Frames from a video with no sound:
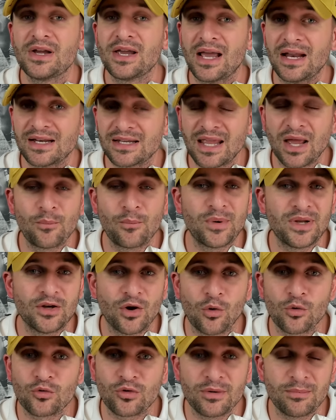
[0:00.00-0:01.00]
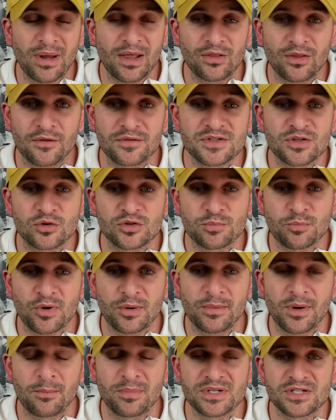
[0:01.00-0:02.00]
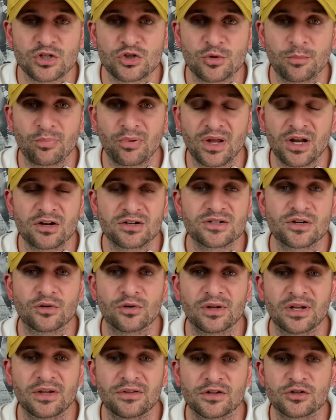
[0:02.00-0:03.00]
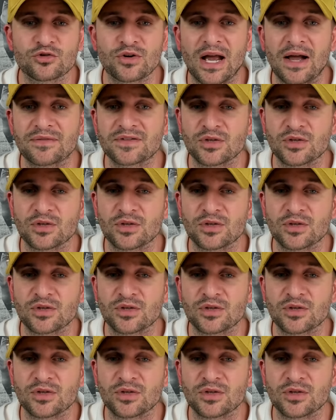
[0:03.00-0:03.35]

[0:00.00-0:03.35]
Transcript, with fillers: And again, we know Green Bay loves those premium position players early in the draft.